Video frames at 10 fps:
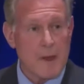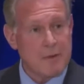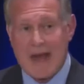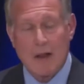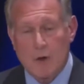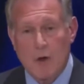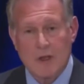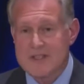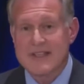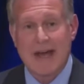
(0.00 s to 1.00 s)
but
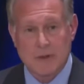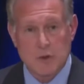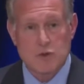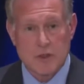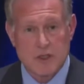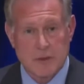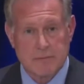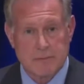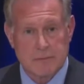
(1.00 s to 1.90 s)
alcohol is not nutrition,